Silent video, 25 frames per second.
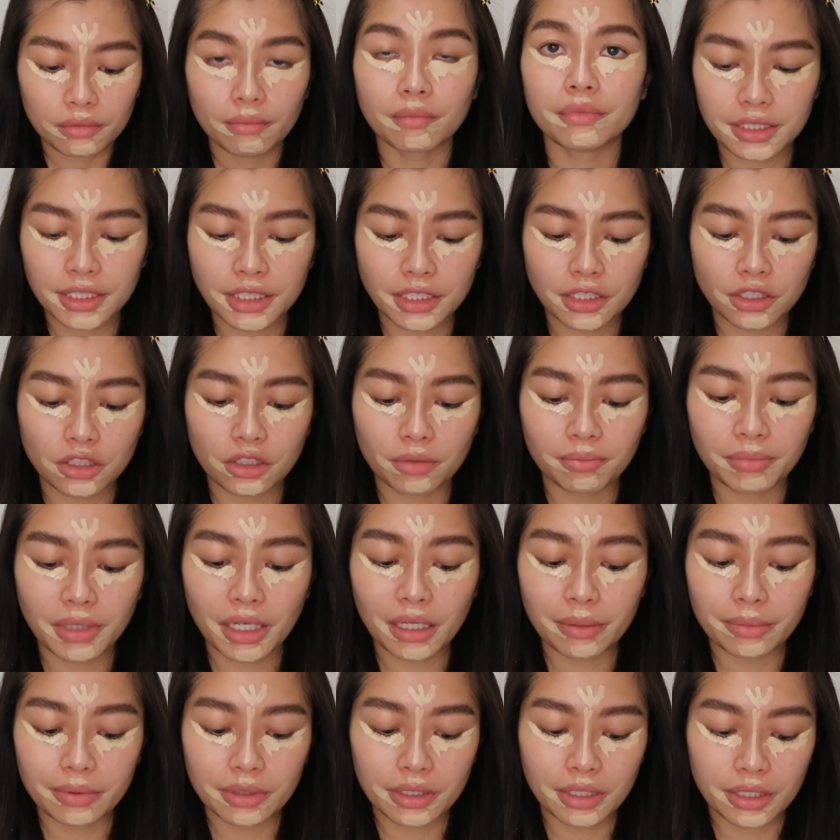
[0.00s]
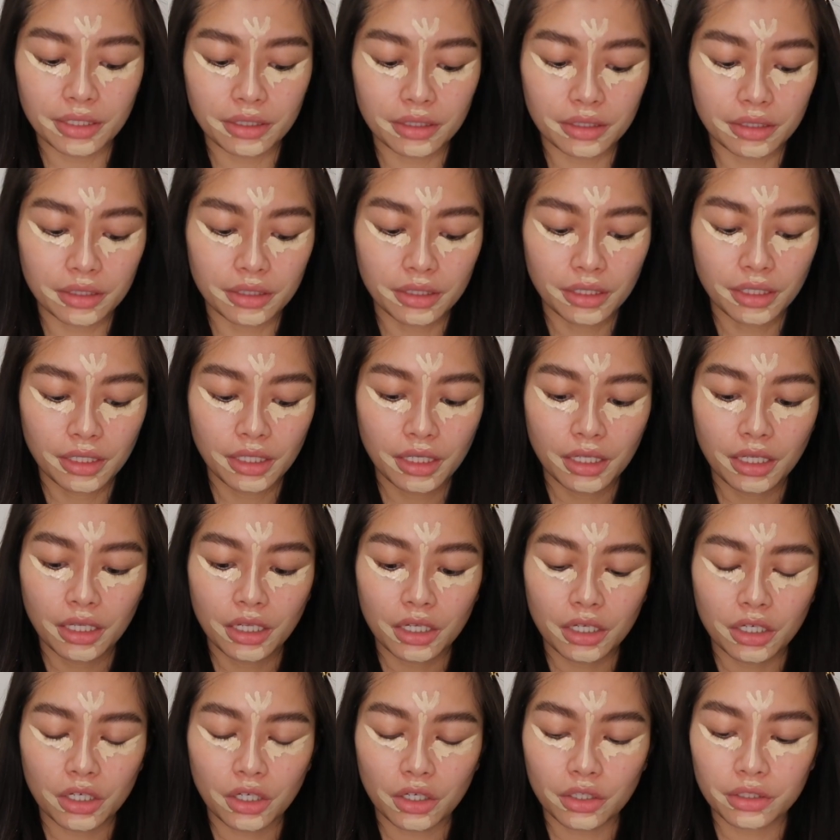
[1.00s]
This is the
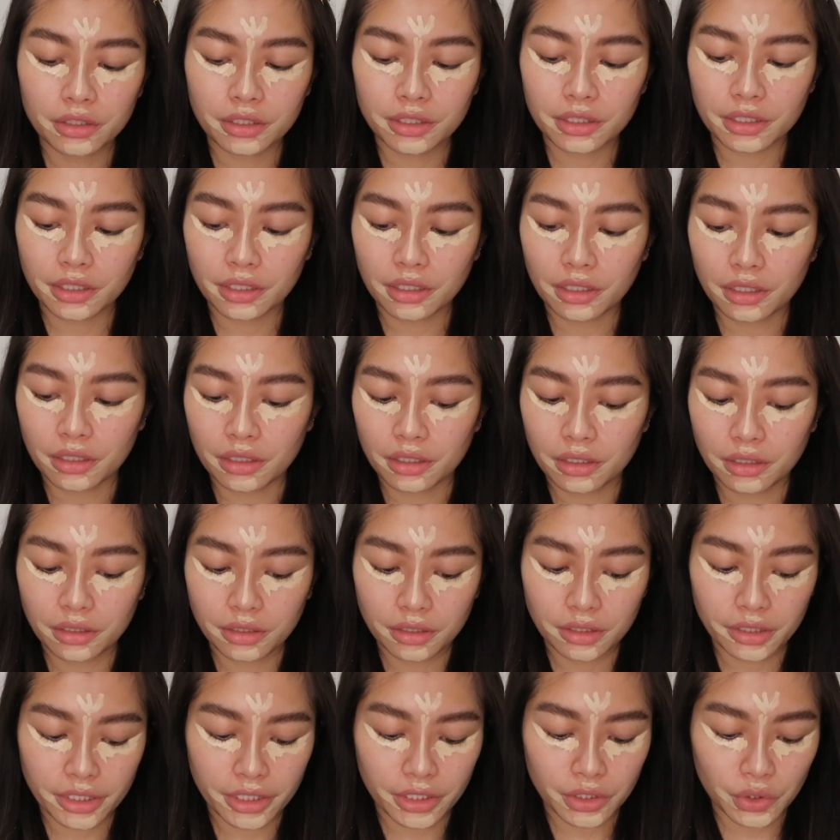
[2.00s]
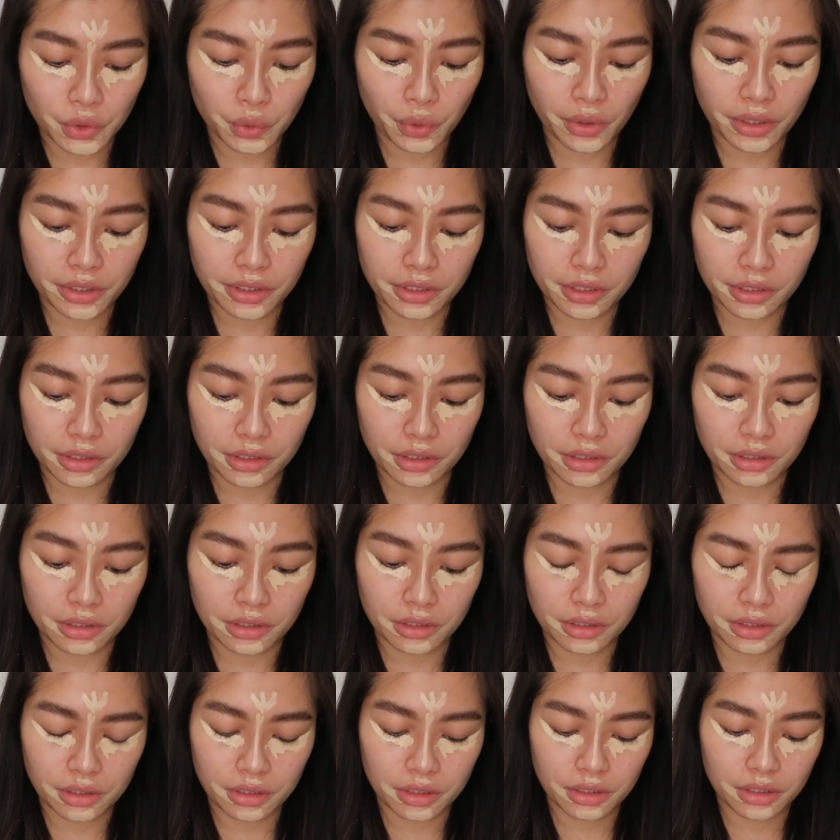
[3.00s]
Maybelline Concealer in 20.
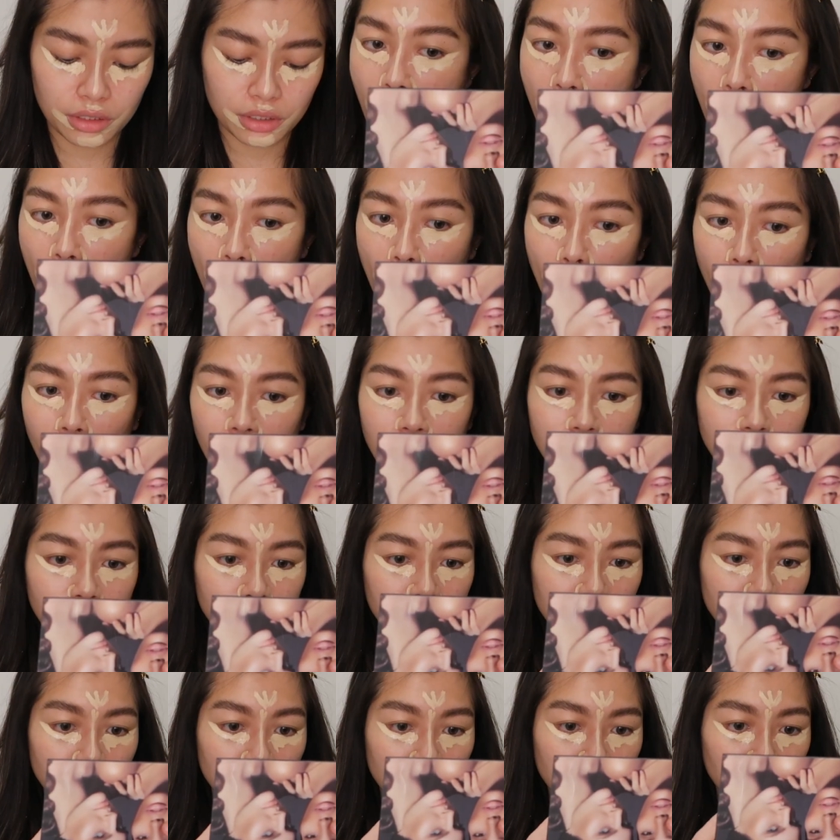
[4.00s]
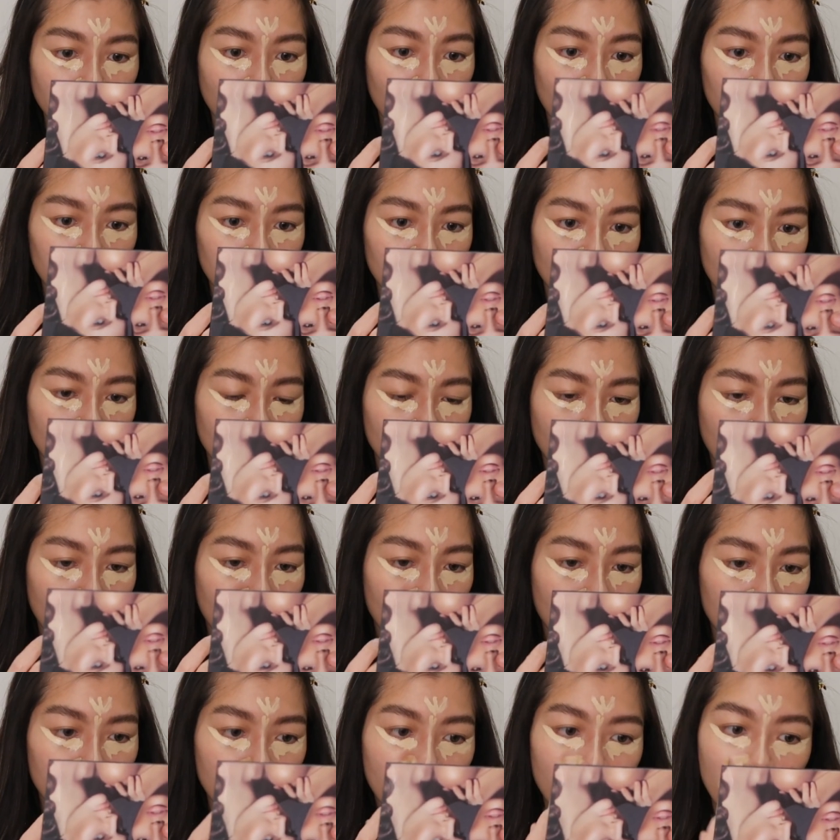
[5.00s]
I literally just popped that around
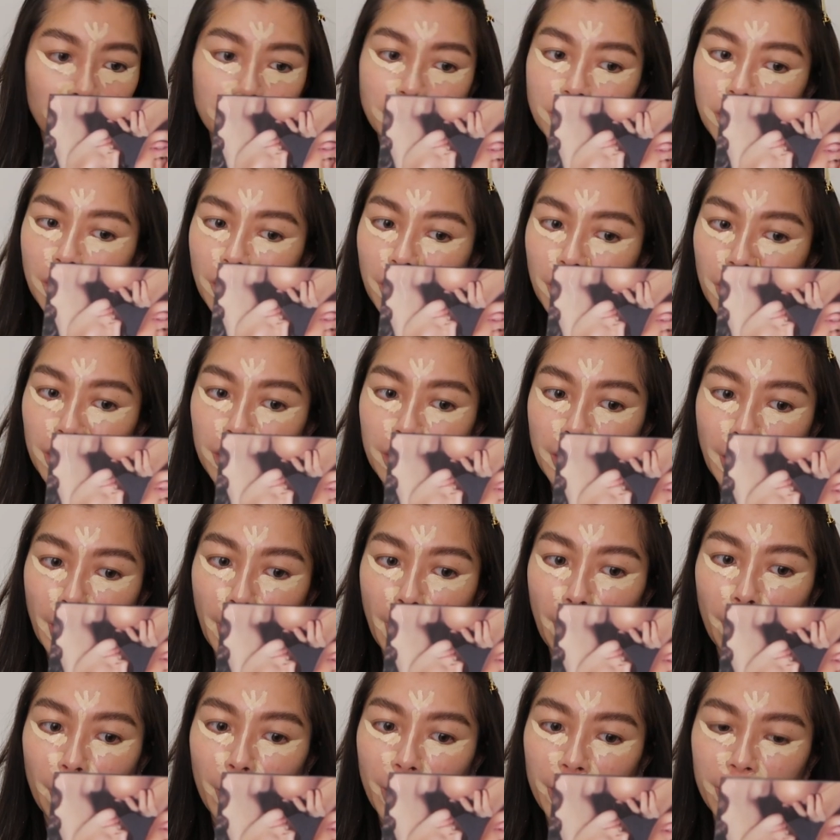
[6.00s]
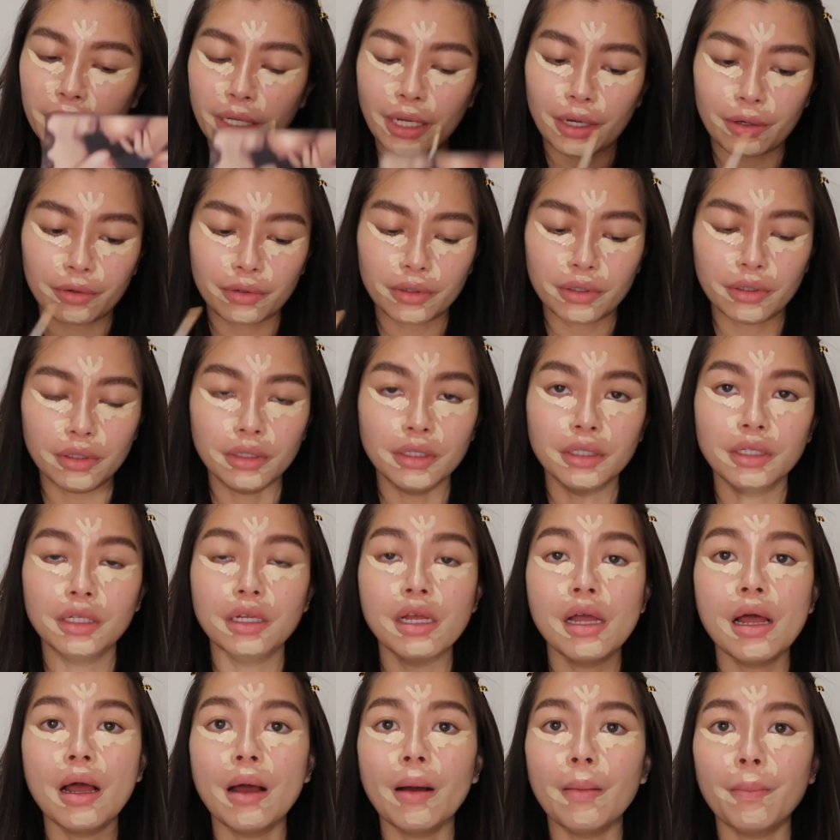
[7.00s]
my nose or in a red area.
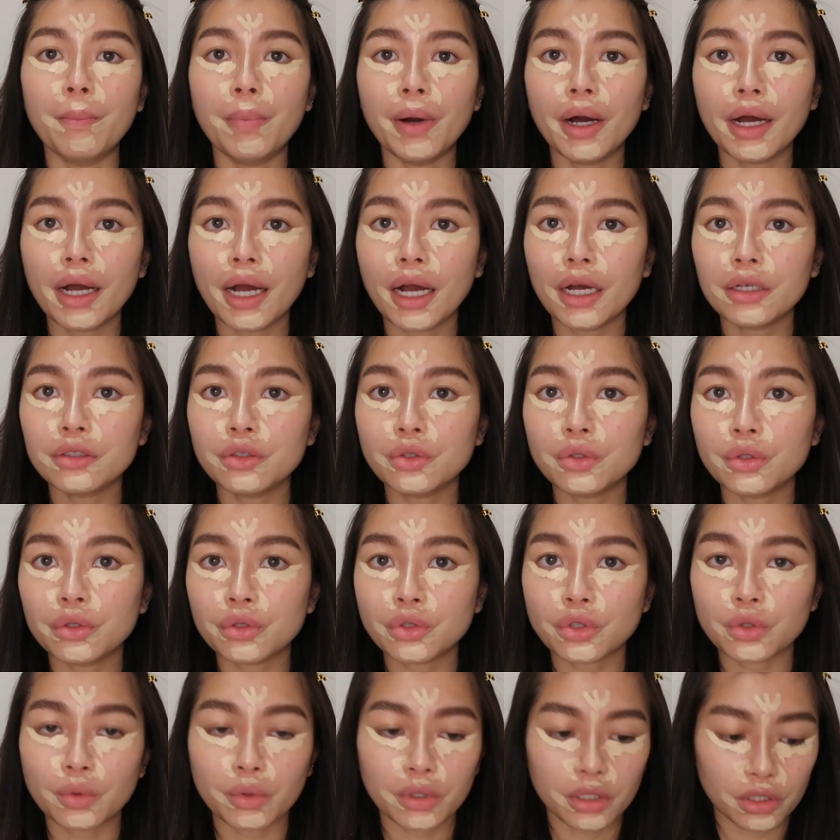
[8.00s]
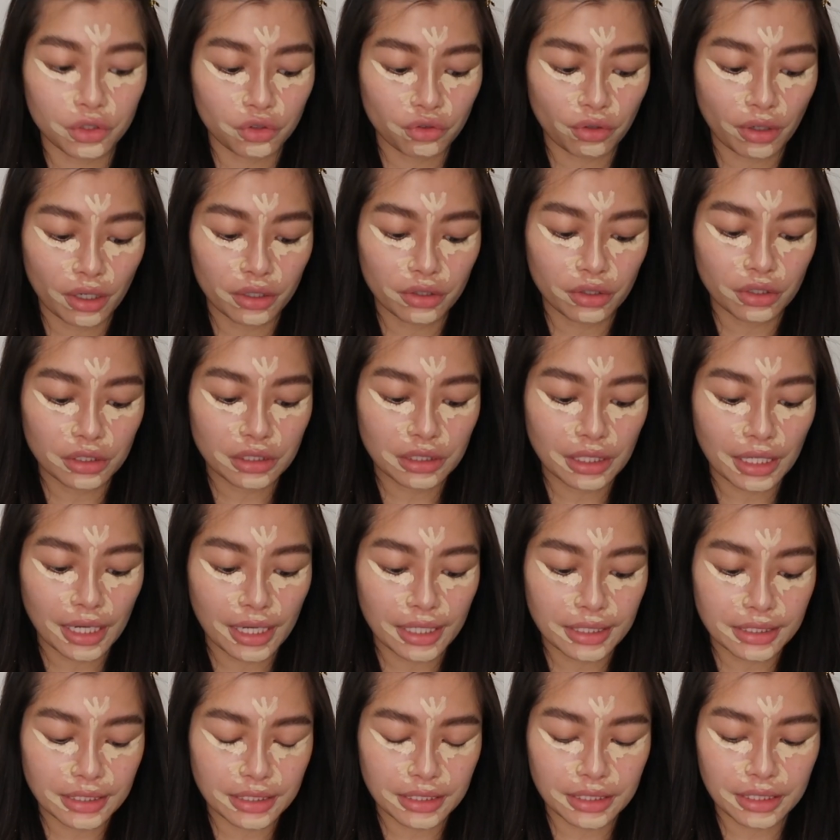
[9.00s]
But I do also want to try the
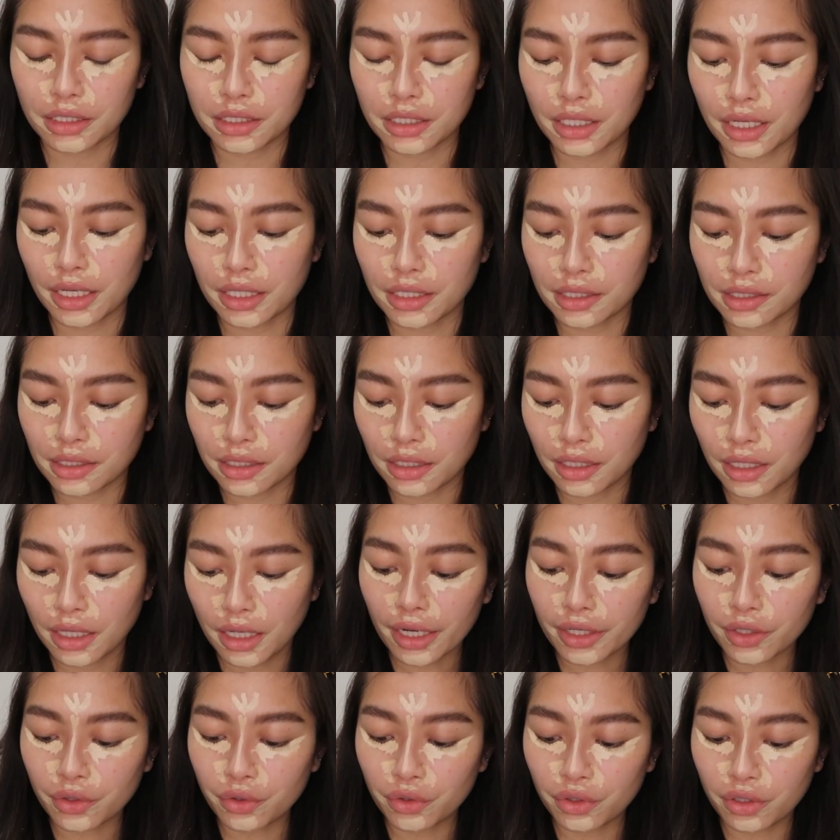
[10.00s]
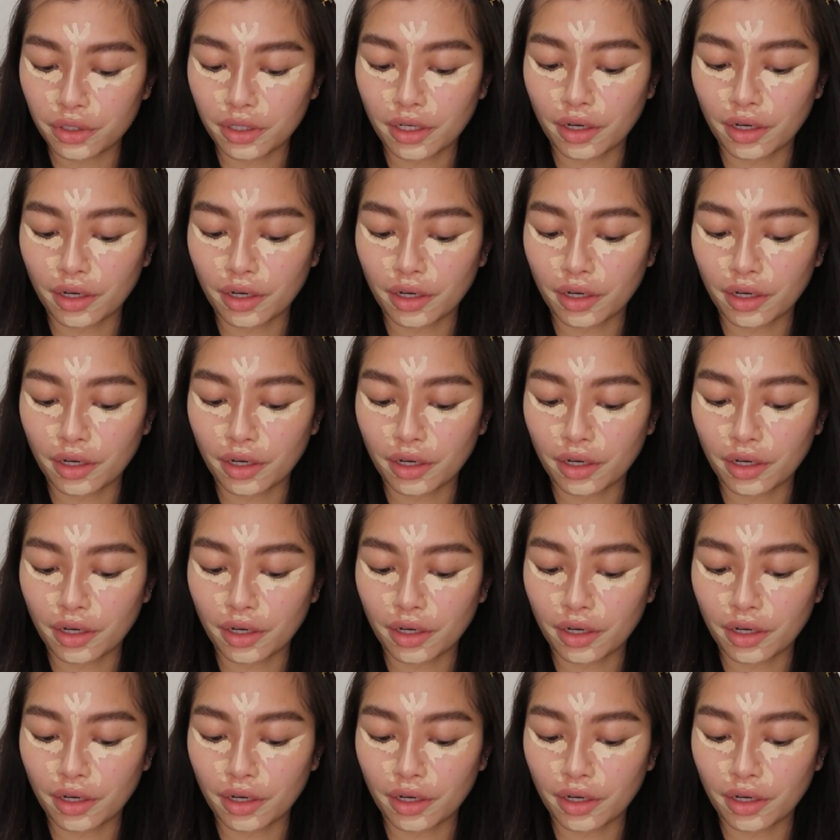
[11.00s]
test as it has good